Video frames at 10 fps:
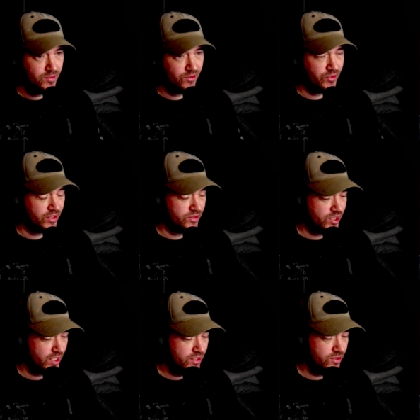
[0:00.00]
But if we
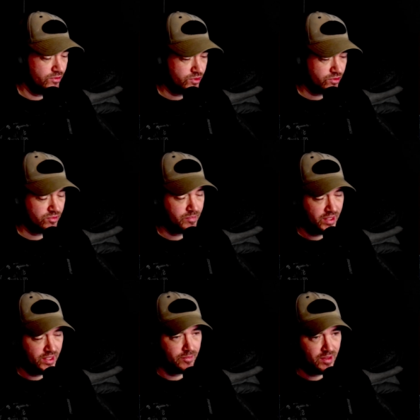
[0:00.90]
continue to
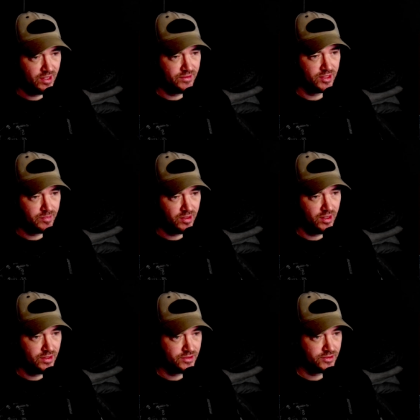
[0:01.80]
repeat the patterns of the
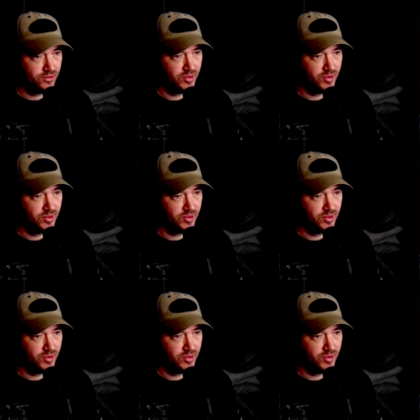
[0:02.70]
past,